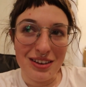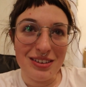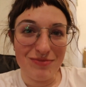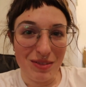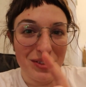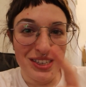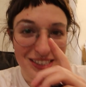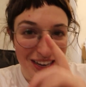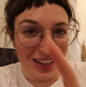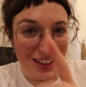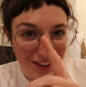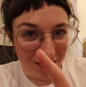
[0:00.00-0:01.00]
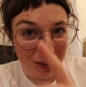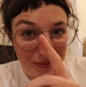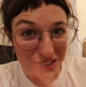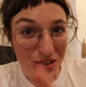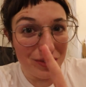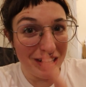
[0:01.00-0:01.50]
remember I said they were going to be
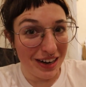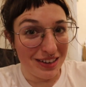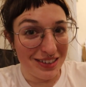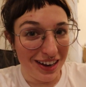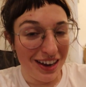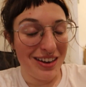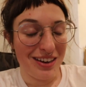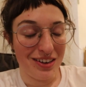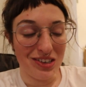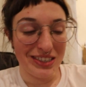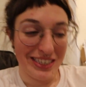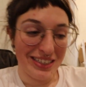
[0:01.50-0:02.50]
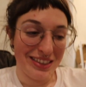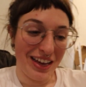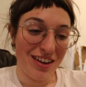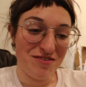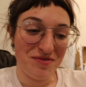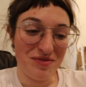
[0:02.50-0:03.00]
so tired tonight. I called it. They
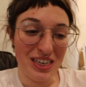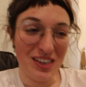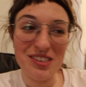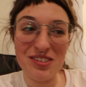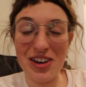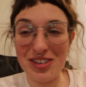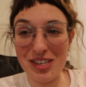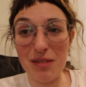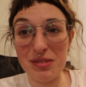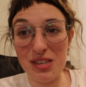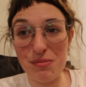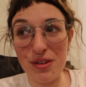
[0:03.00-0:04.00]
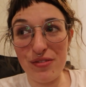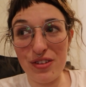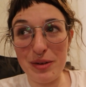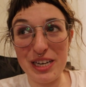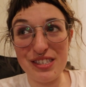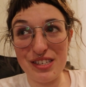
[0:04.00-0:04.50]
have been nonstop sleeping for the
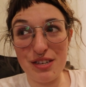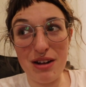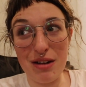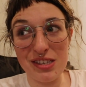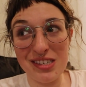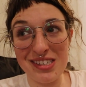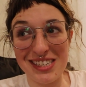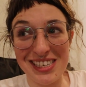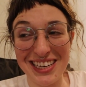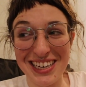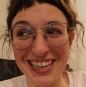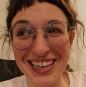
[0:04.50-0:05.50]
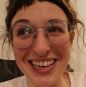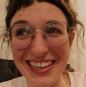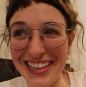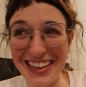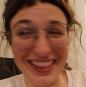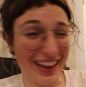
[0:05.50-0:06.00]
past 2 hours.
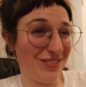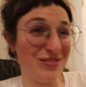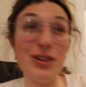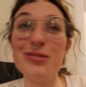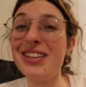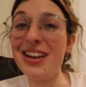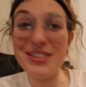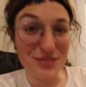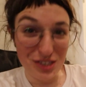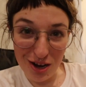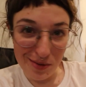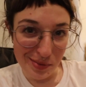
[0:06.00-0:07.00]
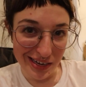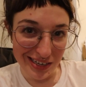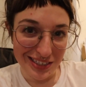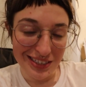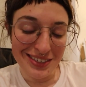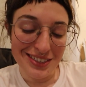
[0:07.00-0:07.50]
And they have no signs of
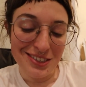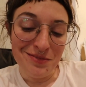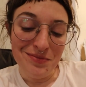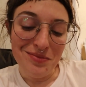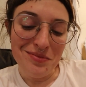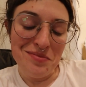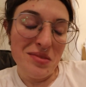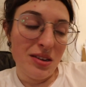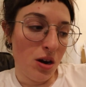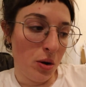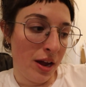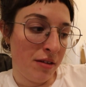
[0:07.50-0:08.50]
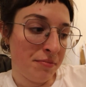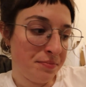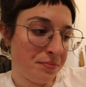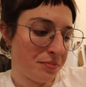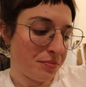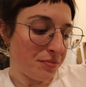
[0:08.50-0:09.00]
stopping. Okay.
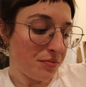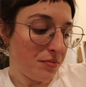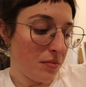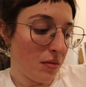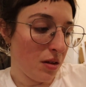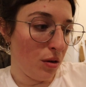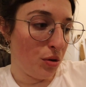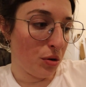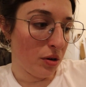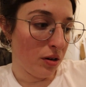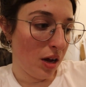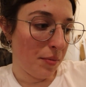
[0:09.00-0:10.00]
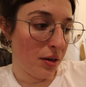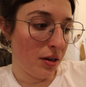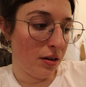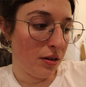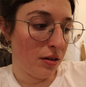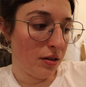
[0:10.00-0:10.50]
Cool. I'm
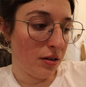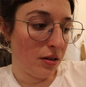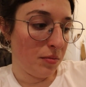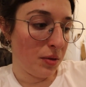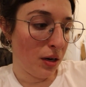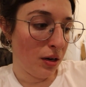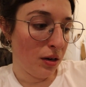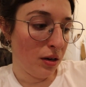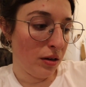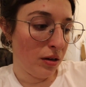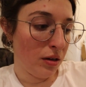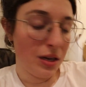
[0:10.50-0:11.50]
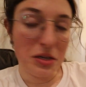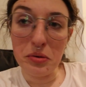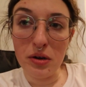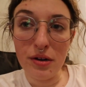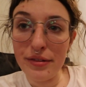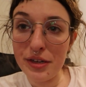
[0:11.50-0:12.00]
gonna get to
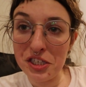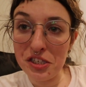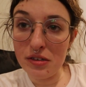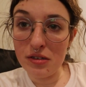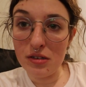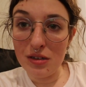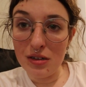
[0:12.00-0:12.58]
work on the kitchen.